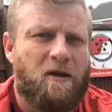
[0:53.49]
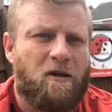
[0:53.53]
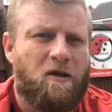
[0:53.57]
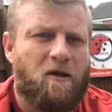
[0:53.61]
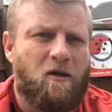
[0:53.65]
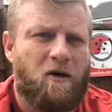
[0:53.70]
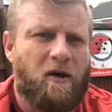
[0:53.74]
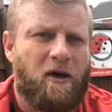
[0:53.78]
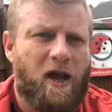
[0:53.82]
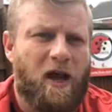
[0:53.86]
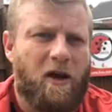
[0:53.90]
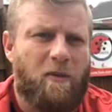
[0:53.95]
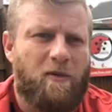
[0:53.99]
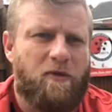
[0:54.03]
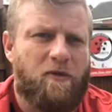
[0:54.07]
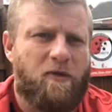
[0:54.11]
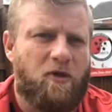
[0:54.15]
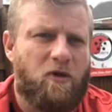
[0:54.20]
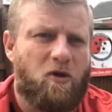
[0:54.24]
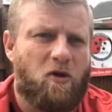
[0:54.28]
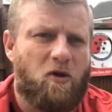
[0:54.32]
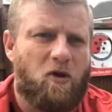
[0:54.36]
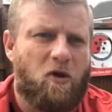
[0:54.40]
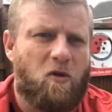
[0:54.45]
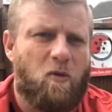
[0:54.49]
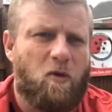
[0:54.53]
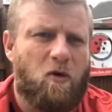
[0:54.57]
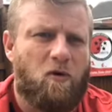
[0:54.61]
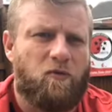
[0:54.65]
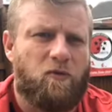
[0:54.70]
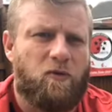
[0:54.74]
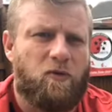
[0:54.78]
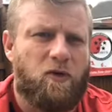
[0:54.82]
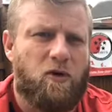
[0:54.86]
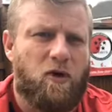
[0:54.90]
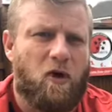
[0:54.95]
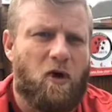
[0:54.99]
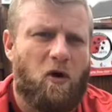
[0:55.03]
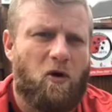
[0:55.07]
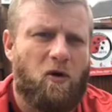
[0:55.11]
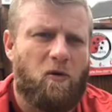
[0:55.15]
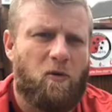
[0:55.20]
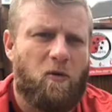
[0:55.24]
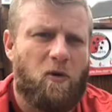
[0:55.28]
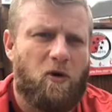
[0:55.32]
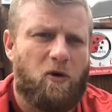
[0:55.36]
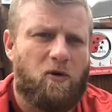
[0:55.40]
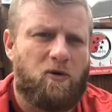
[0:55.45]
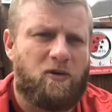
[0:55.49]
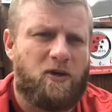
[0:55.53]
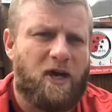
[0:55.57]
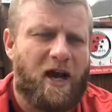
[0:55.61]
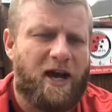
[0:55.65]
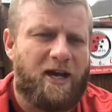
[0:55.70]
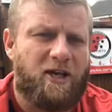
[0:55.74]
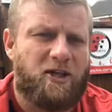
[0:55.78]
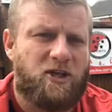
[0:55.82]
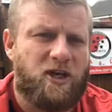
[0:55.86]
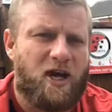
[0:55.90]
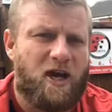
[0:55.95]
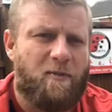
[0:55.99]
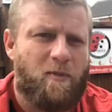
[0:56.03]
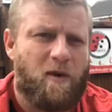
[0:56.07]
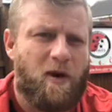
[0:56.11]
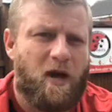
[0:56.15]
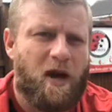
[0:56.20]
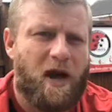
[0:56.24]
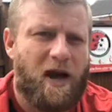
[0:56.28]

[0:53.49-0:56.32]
Okay, with the younger ones, with the older ones. Hi, Gemma.